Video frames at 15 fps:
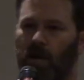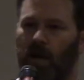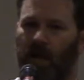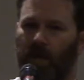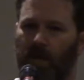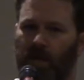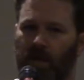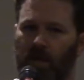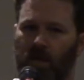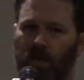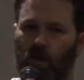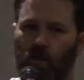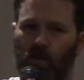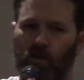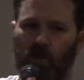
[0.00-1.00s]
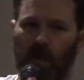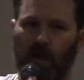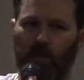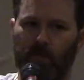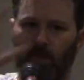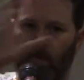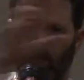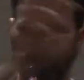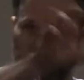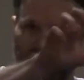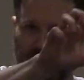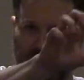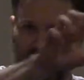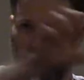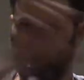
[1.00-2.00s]
And then your job is to make
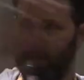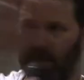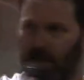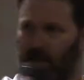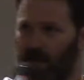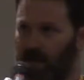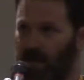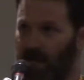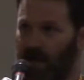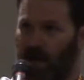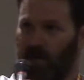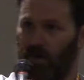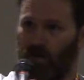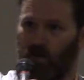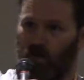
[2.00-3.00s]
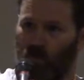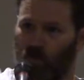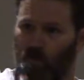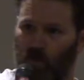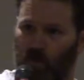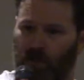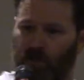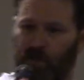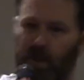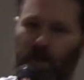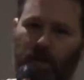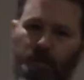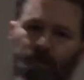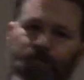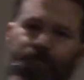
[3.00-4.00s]
this sound normal over
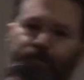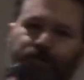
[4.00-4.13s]
here.